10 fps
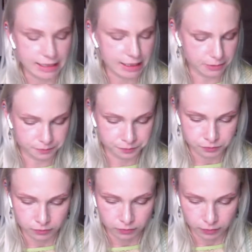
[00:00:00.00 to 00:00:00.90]
Yeah,
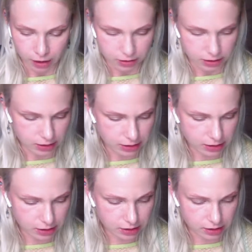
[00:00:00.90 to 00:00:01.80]
there
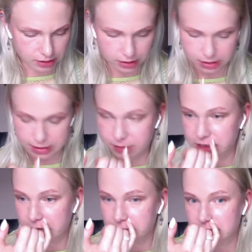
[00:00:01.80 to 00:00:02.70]
are
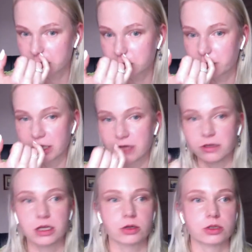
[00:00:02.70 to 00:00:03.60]
sometimes there would be
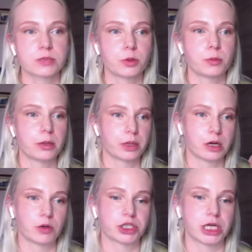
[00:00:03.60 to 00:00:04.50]
videos pop up in
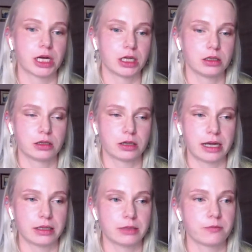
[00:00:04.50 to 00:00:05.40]
our channel,
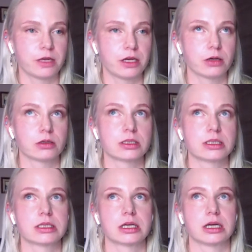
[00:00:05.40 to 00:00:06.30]
random
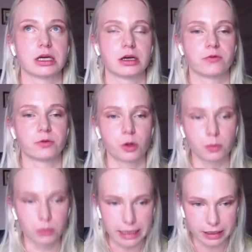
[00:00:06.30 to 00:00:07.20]
videos
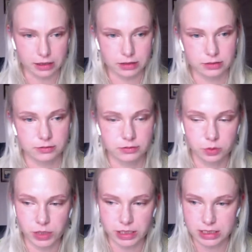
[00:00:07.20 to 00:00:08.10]
from like
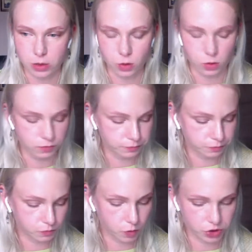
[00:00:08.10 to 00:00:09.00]
weeks ago,
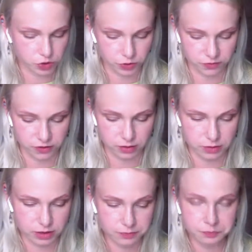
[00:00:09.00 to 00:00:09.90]
which we
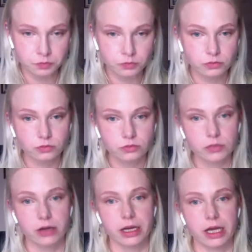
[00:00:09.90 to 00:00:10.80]
filmed
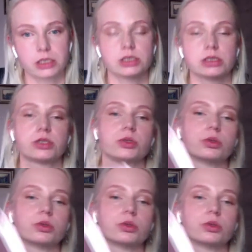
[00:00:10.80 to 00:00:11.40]
a reaction